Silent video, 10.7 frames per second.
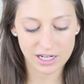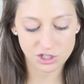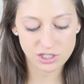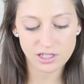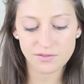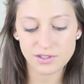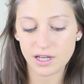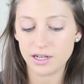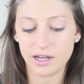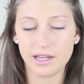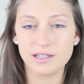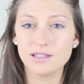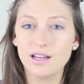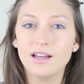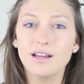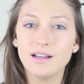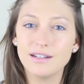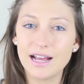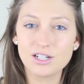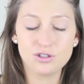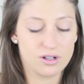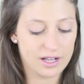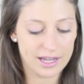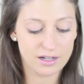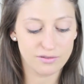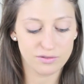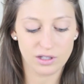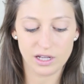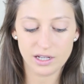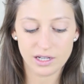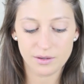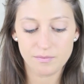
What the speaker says: It just gives it a nice natural kind of look.